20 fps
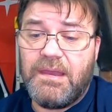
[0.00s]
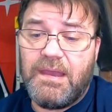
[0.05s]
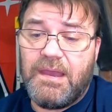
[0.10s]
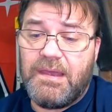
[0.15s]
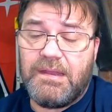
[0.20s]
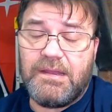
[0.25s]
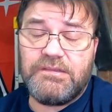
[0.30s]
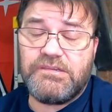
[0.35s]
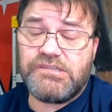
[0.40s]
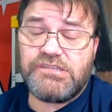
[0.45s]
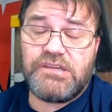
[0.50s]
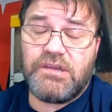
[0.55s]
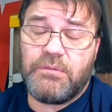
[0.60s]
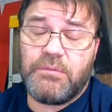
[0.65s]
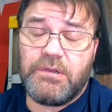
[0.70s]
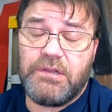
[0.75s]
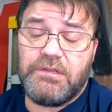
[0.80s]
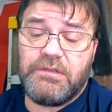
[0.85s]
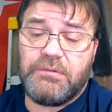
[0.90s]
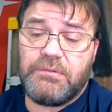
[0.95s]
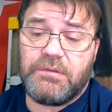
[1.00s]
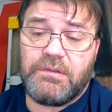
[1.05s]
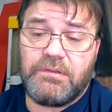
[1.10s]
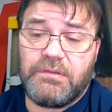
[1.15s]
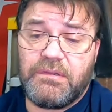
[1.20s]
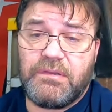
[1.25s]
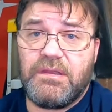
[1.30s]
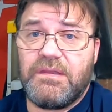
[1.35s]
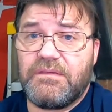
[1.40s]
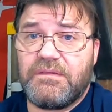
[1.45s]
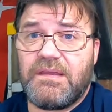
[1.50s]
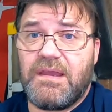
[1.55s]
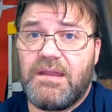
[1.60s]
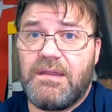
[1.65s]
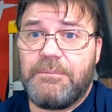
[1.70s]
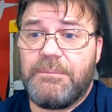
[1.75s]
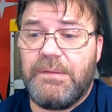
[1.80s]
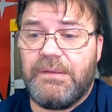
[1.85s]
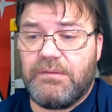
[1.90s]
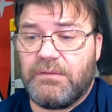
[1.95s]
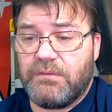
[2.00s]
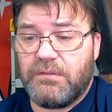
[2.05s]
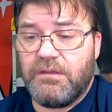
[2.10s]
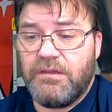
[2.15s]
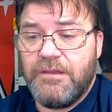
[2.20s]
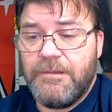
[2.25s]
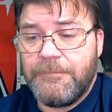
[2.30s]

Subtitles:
and I just don't want to do it on this kind of build.